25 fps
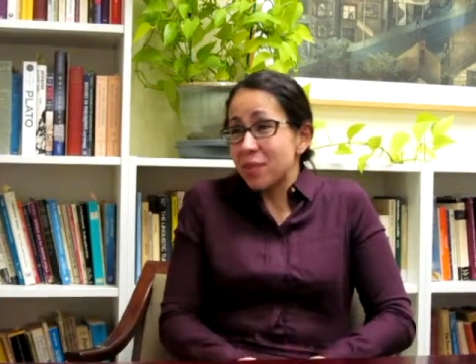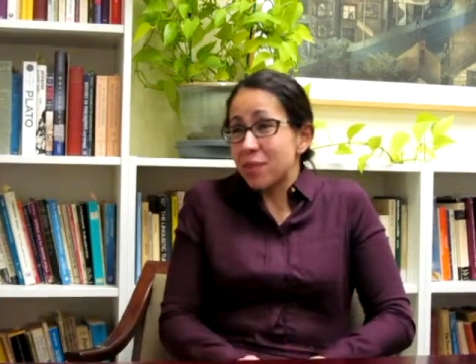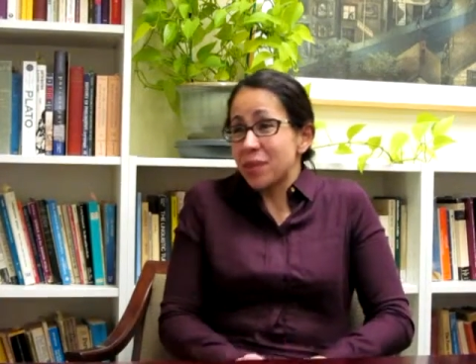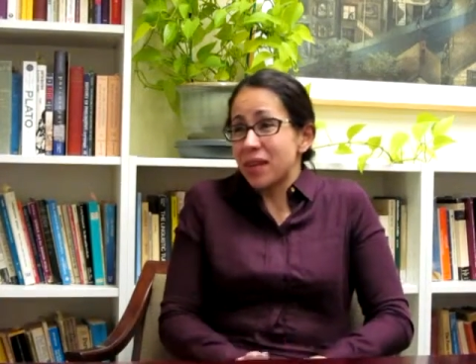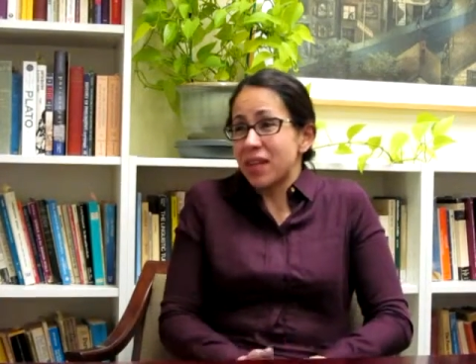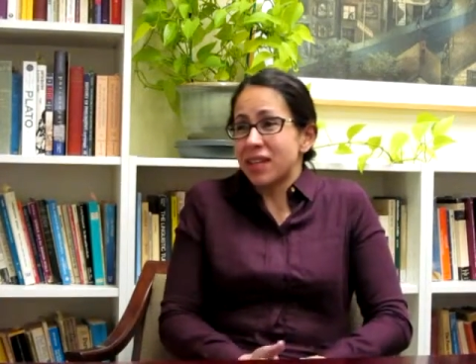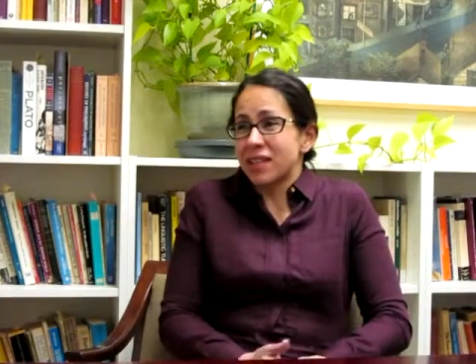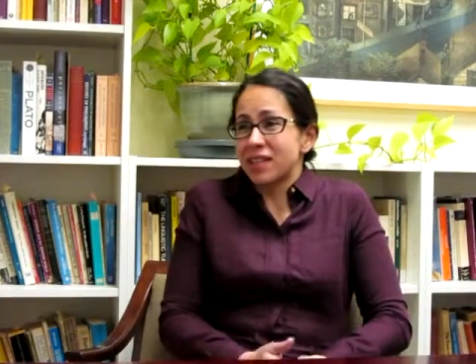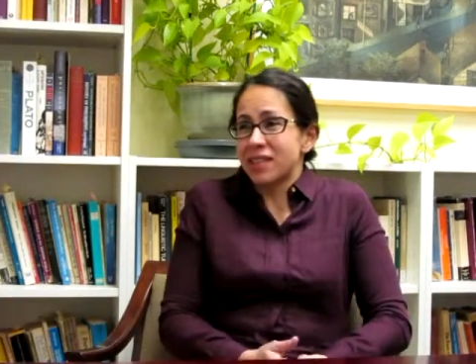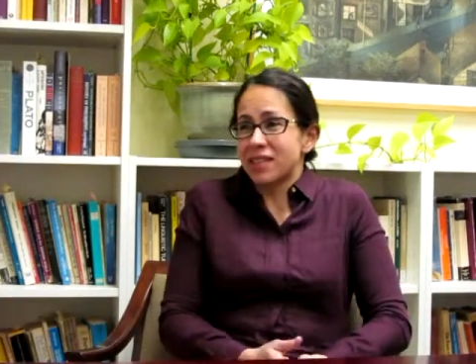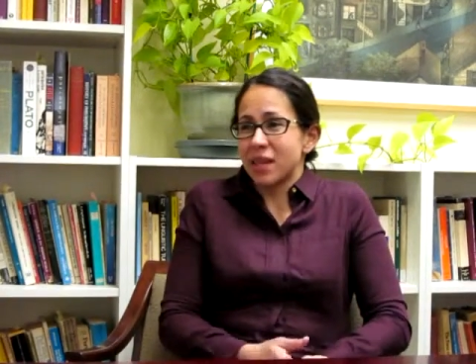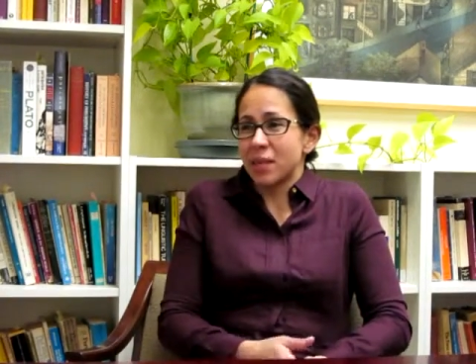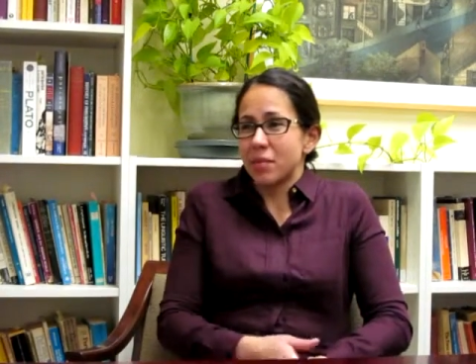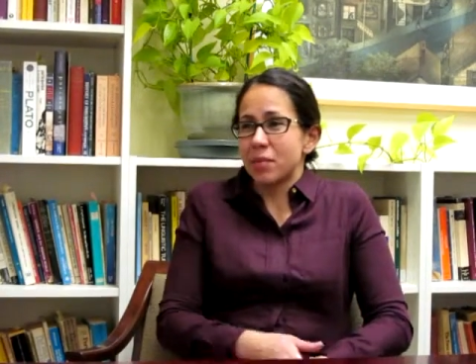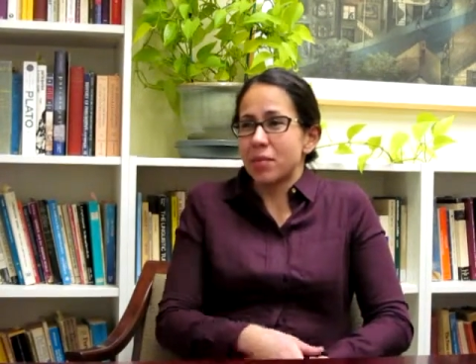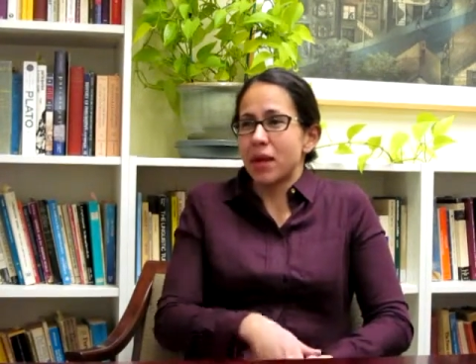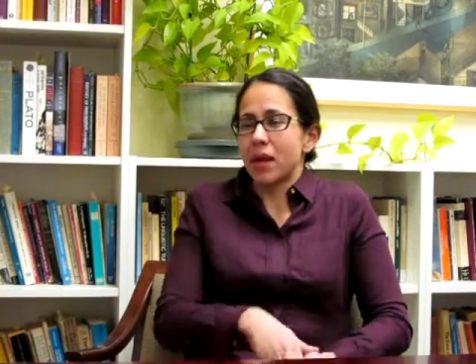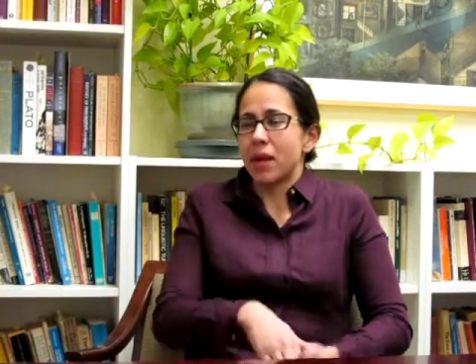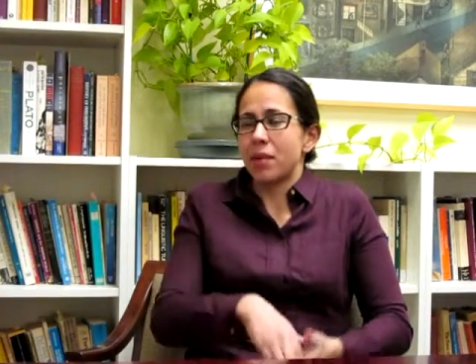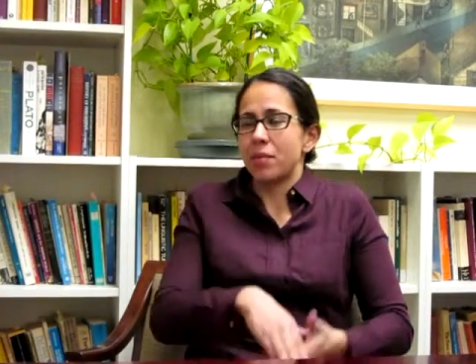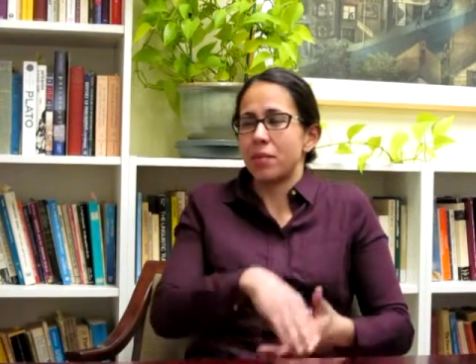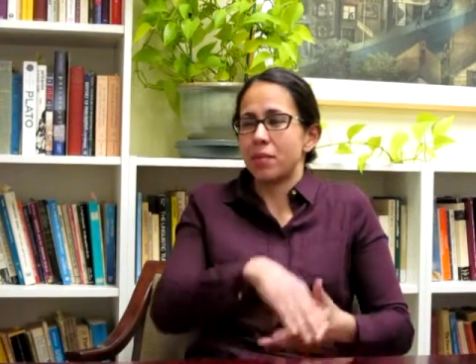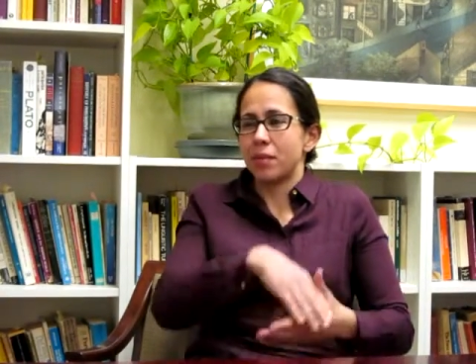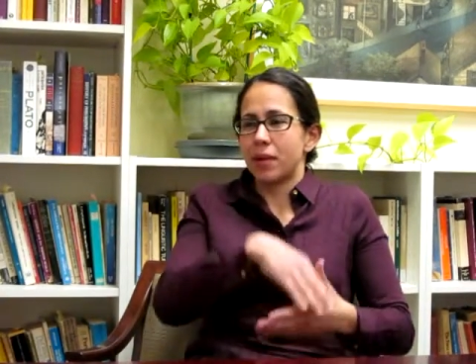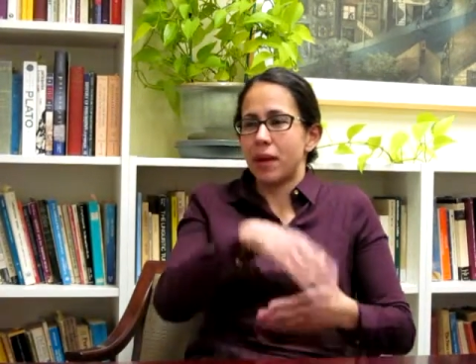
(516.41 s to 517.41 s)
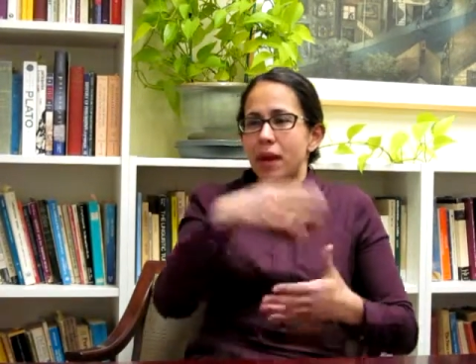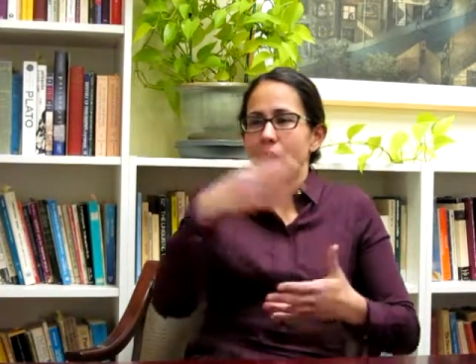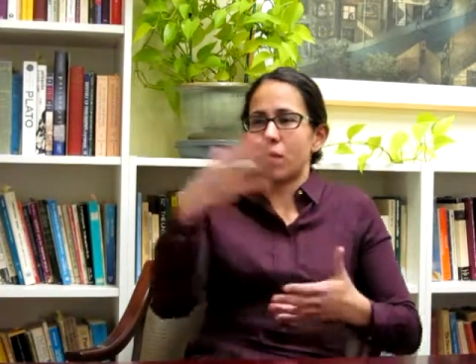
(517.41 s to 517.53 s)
Because I